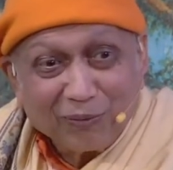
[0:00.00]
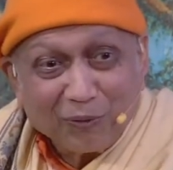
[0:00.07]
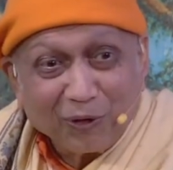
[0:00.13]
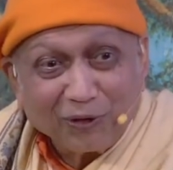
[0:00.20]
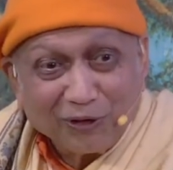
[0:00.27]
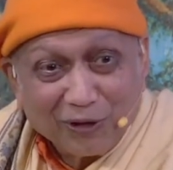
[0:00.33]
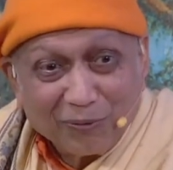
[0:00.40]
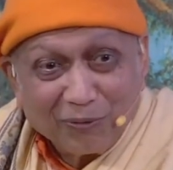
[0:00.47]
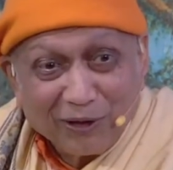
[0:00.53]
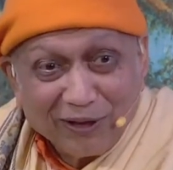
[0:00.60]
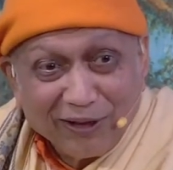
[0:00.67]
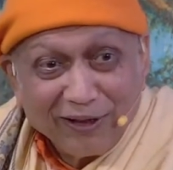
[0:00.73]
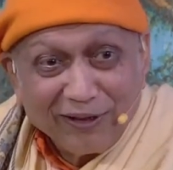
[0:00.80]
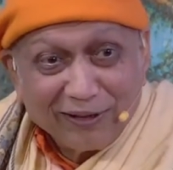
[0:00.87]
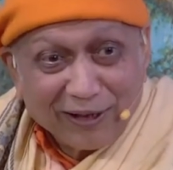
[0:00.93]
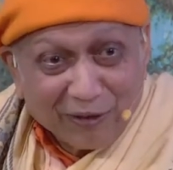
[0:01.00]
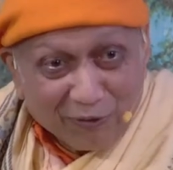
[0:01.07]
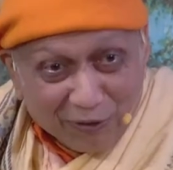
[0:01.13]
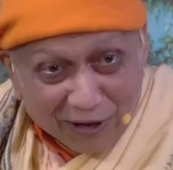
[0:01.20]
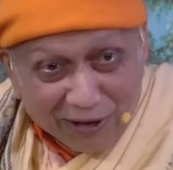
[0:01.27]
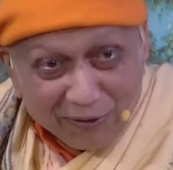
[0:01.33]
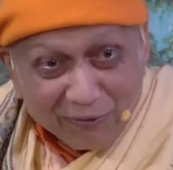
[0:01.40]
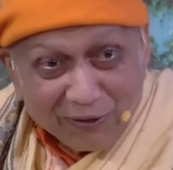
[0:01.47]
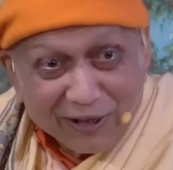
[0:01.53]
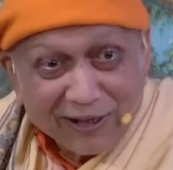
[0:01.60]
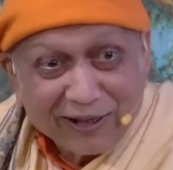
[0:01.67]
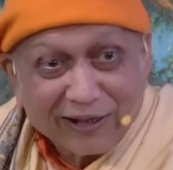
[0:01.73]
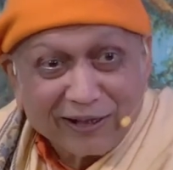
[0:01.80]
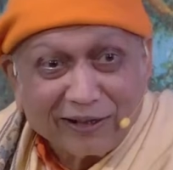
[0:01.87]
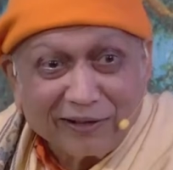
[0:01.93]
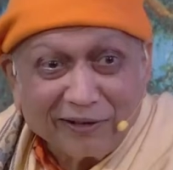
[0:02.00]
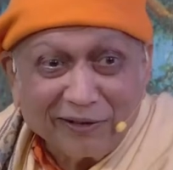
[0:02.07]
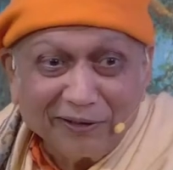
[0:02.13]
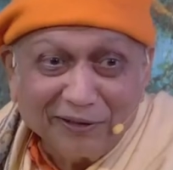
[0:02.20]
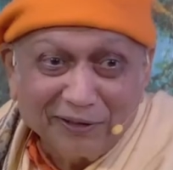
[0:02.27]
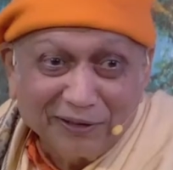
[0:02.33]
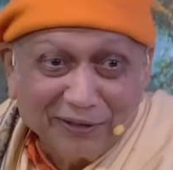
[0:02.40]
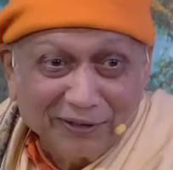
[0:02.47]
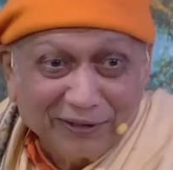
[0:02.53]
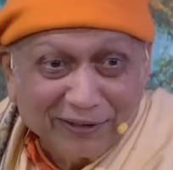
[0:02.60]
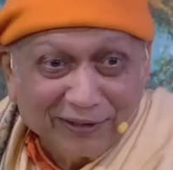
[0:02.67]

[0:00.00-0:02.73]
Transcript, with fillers: Not possible, he is everywhere.